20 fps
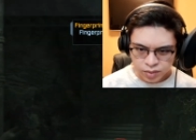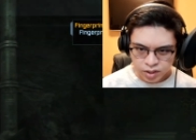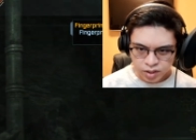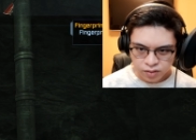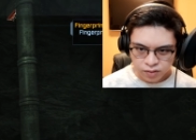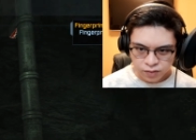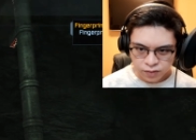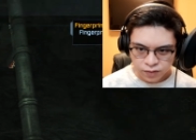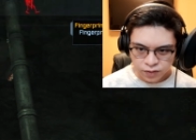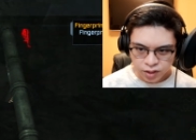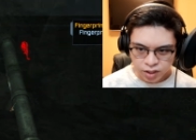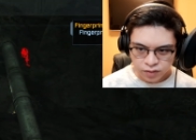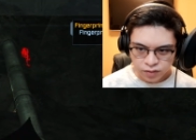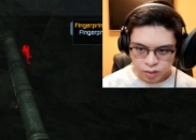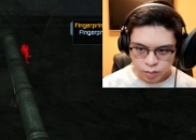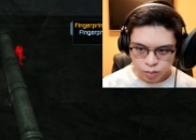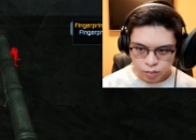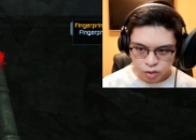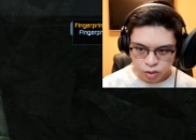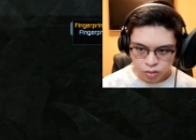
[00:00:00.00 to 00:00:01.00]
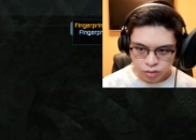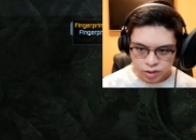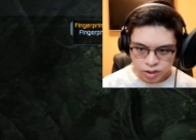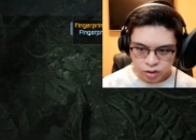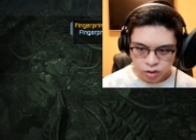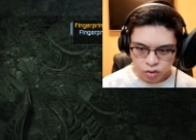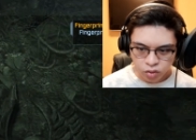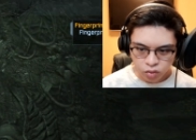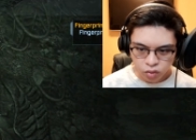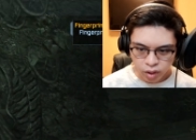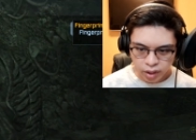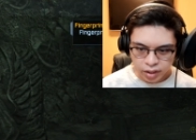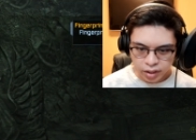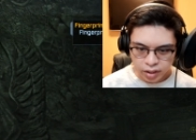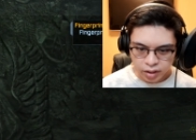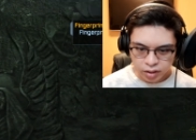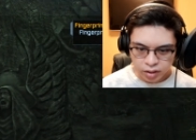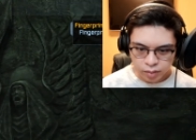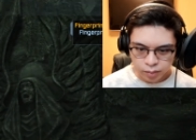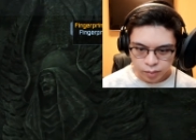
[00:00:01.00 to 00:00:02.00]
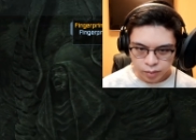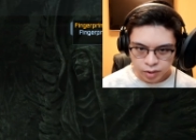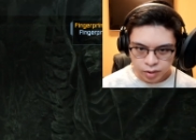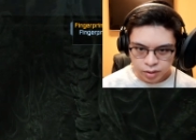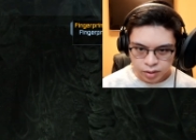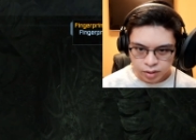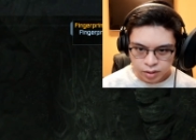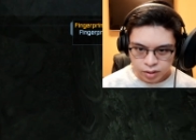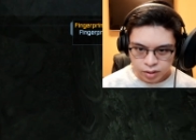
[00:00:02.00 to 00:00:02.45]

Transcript: Making fun of them, bro. Degrading them.